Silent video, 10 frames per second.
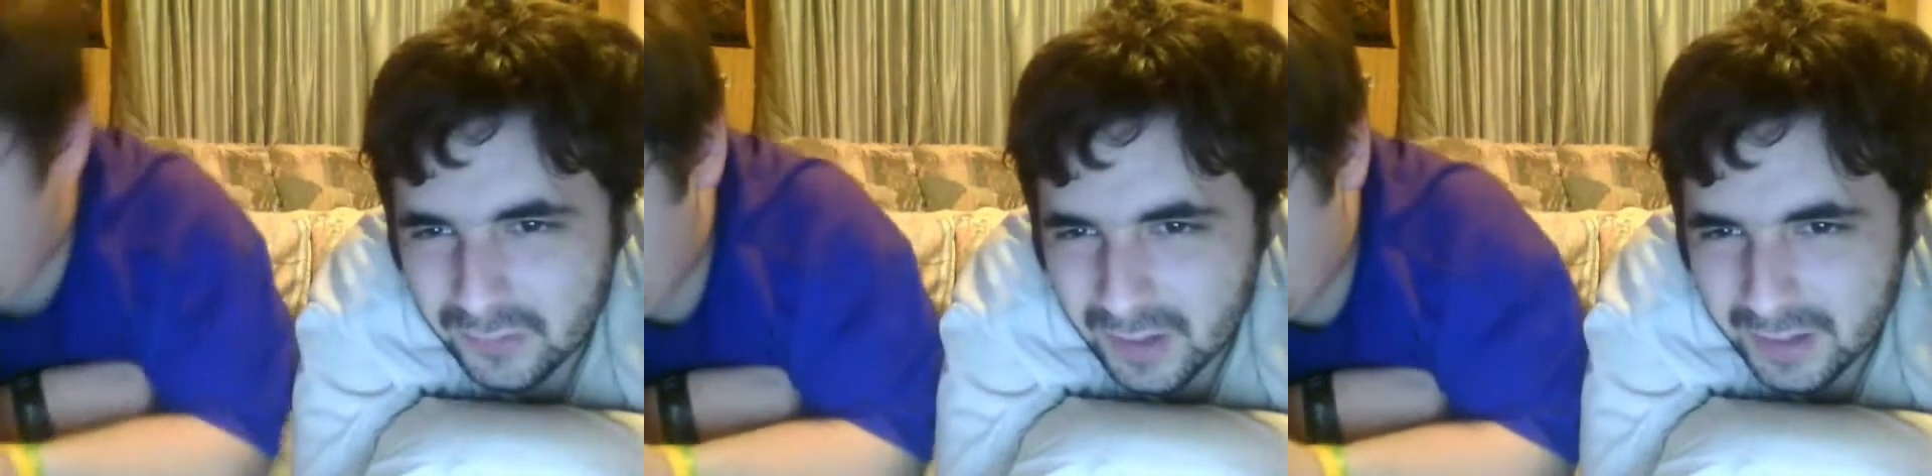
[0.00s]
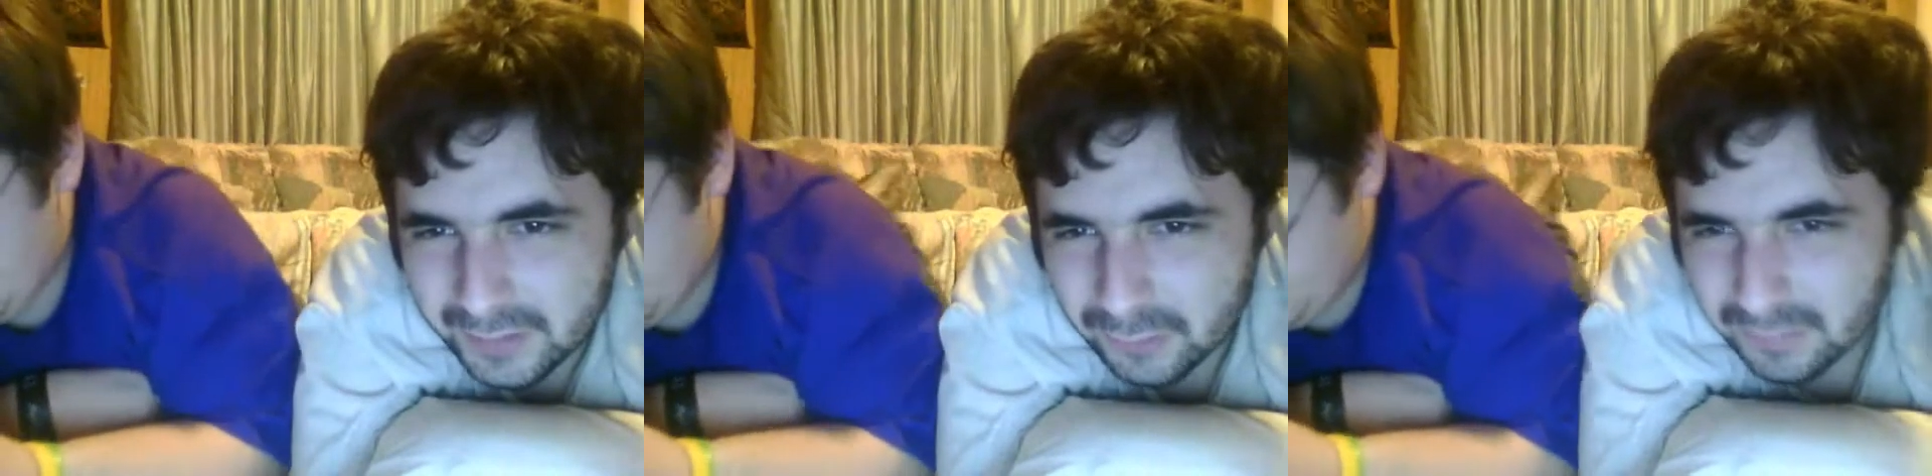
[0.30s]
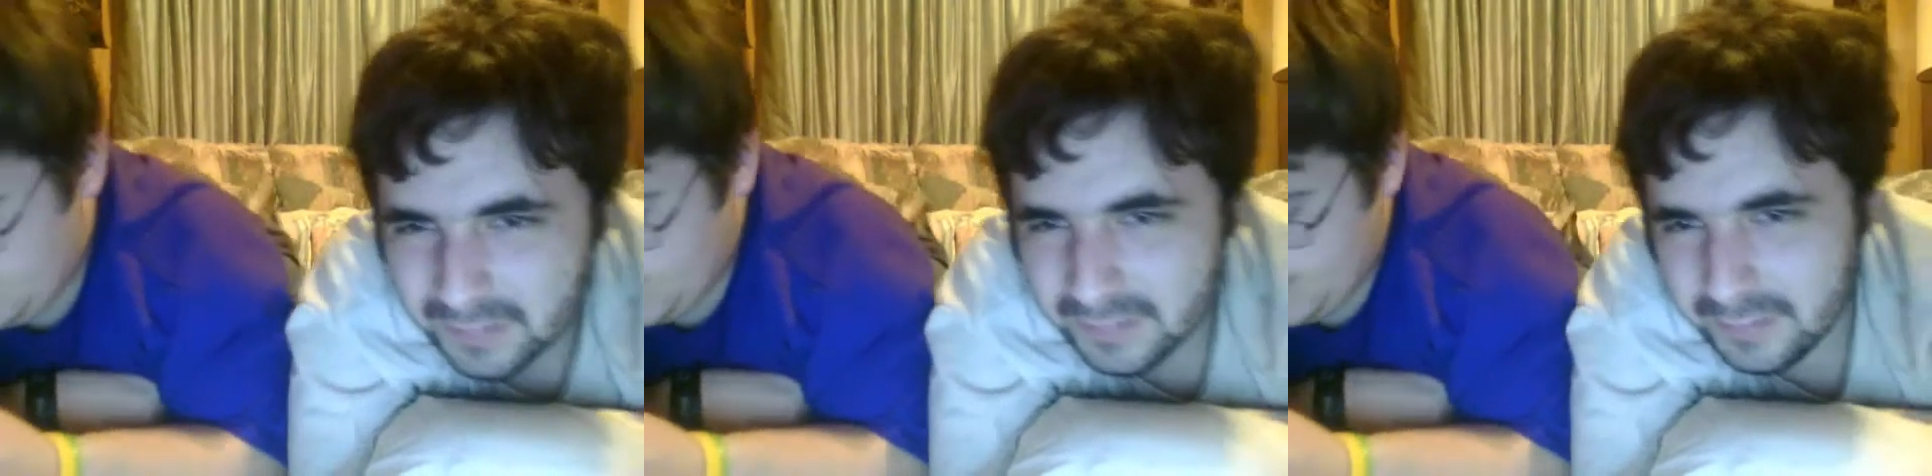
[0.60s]
tired,"
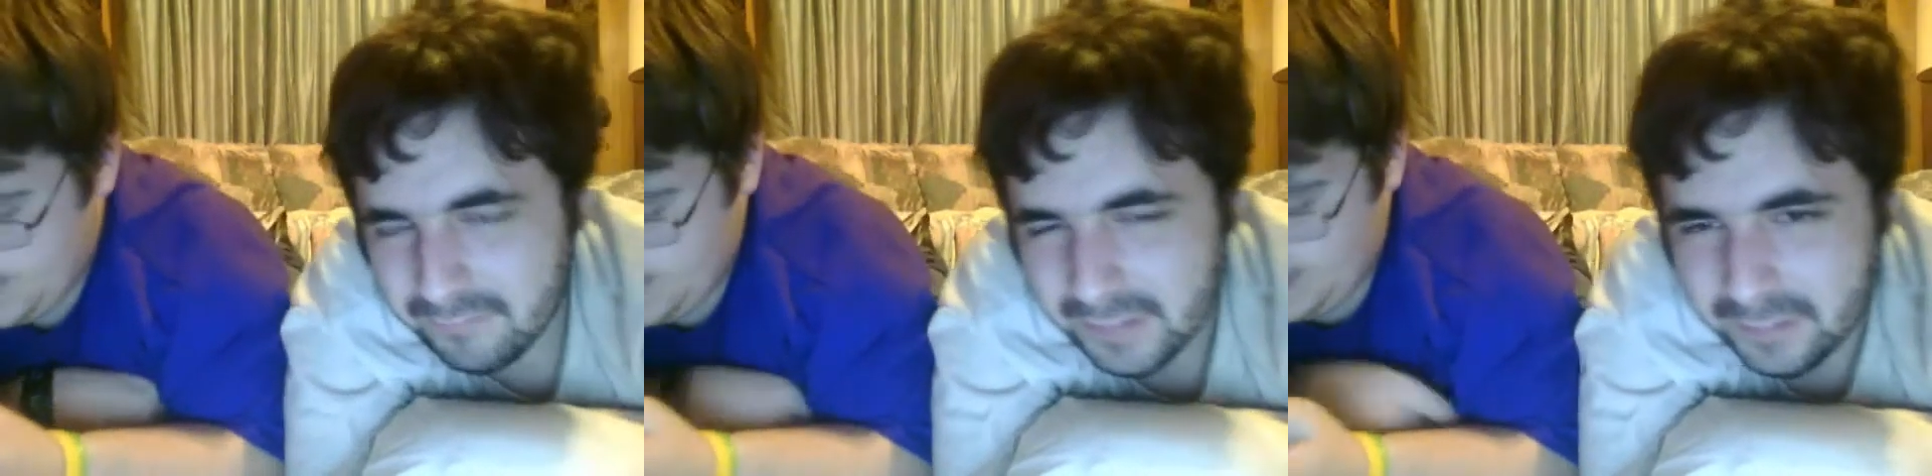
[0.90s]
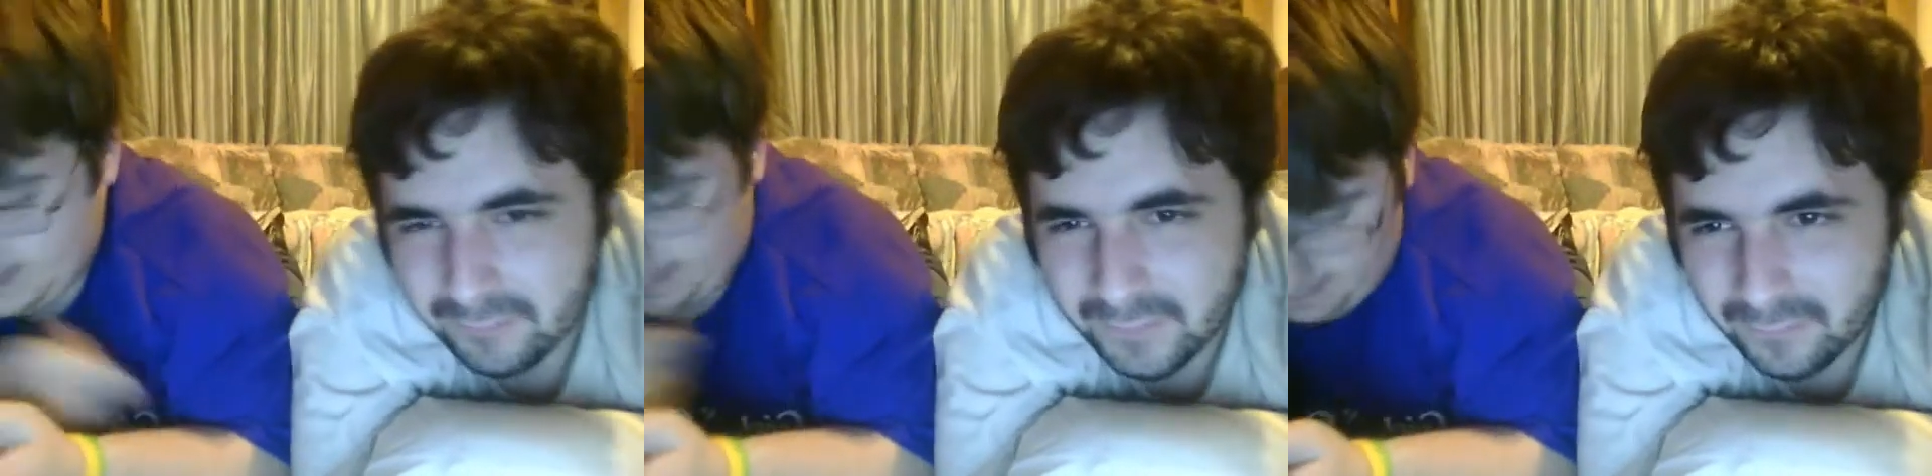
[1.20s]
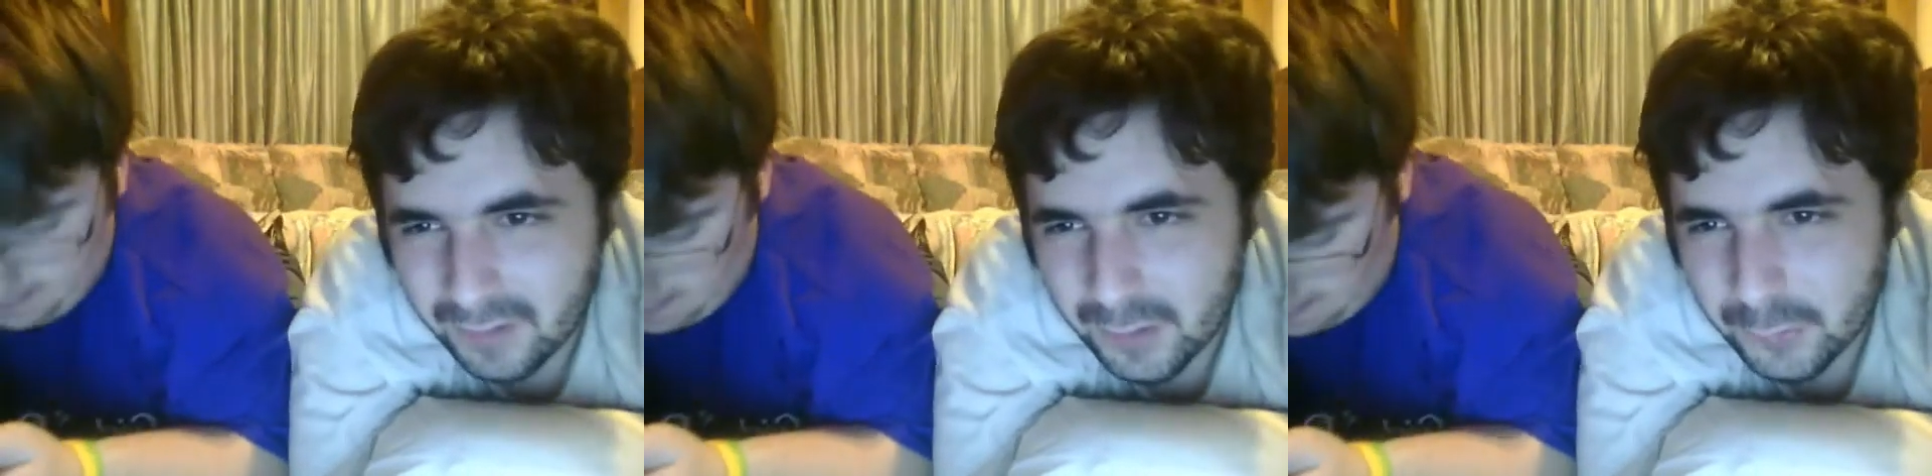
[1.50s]
Twilight admitted with
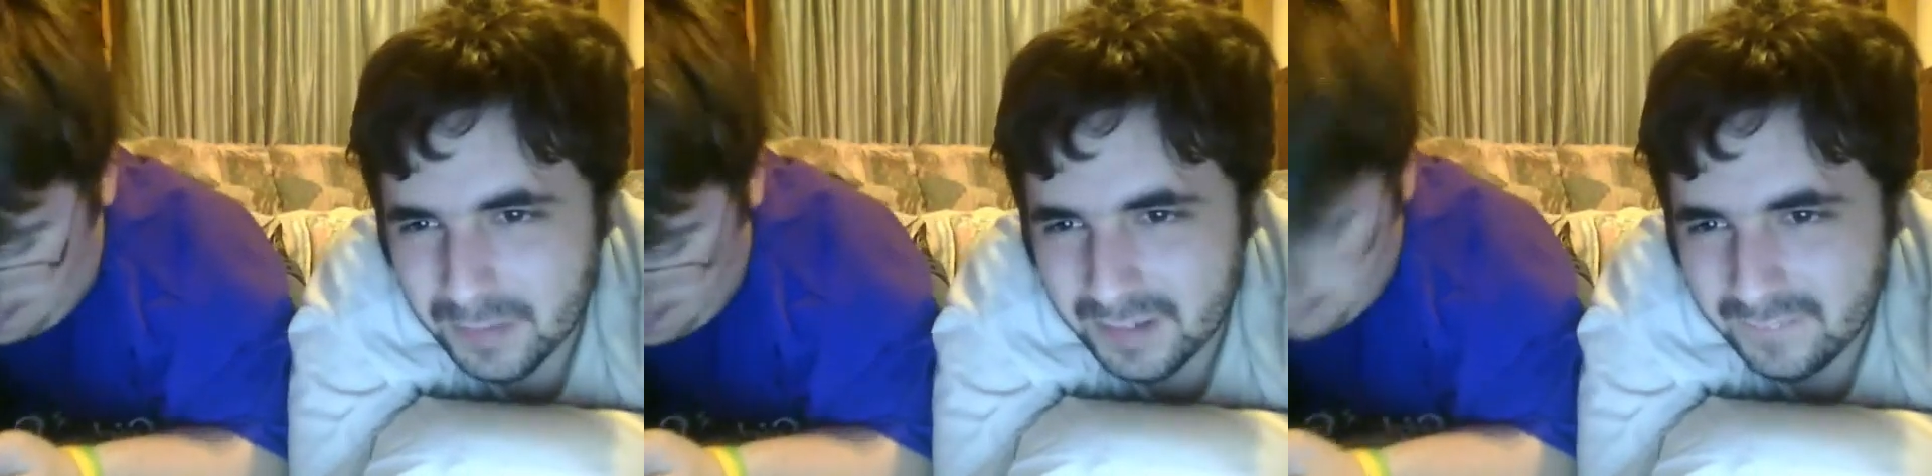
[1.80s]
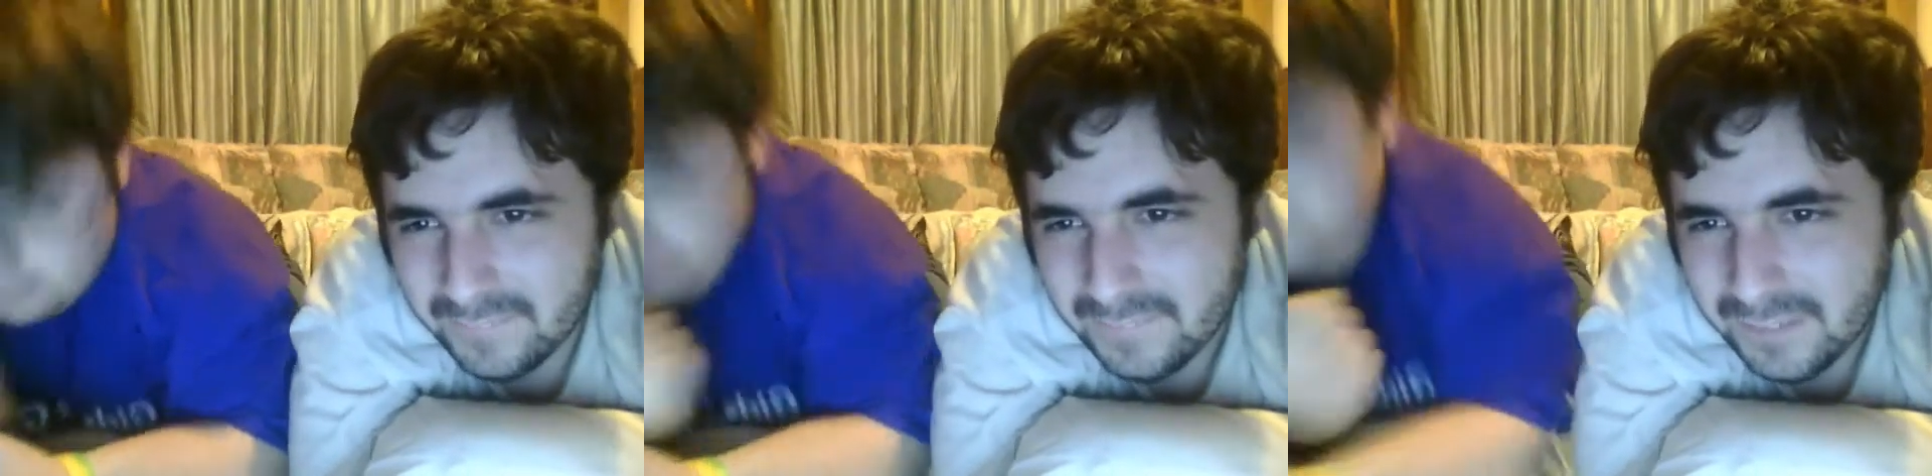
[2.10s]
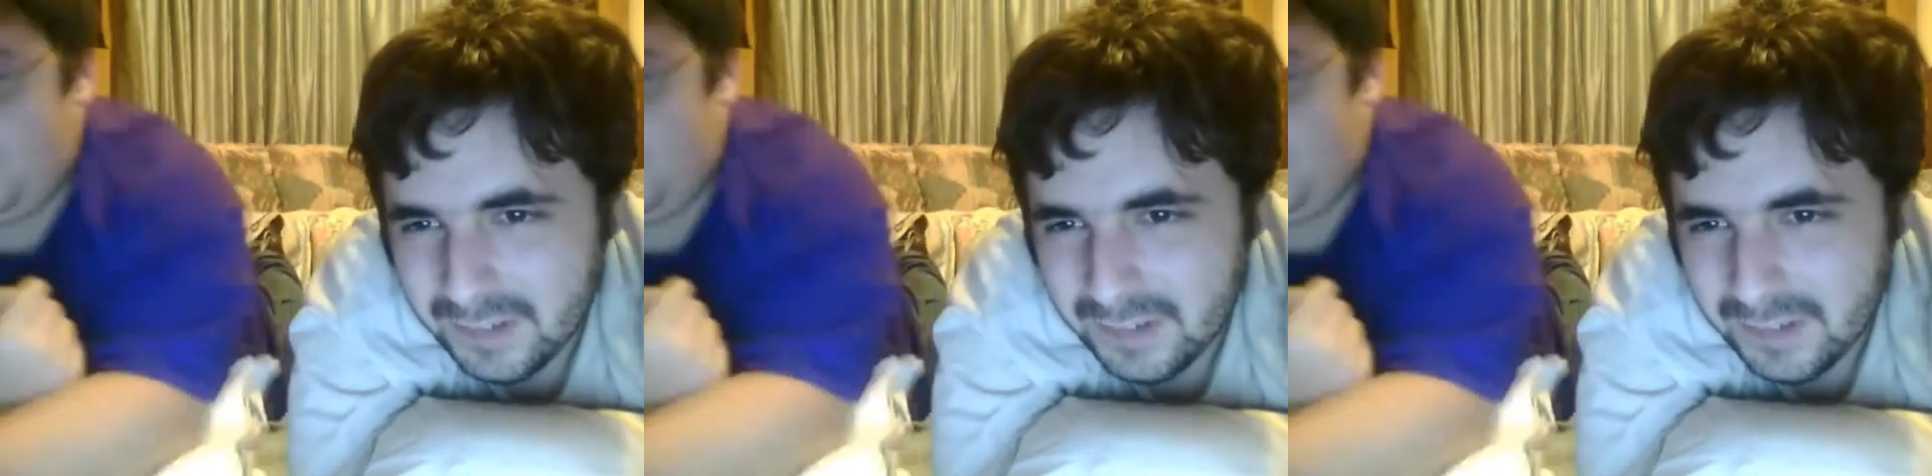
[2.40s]
a wry smile.